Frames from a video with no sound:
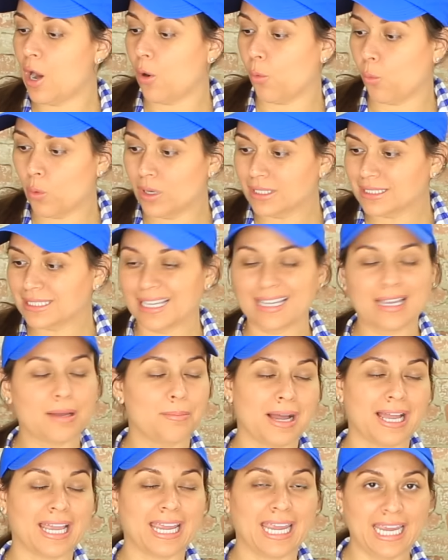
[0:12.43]
And once I got
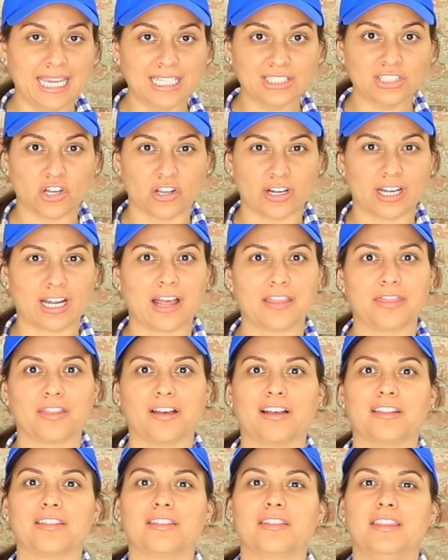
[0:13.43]
my hands on it, I
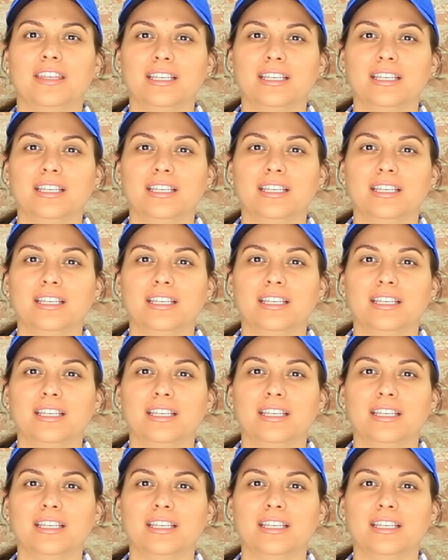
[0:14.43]
thought,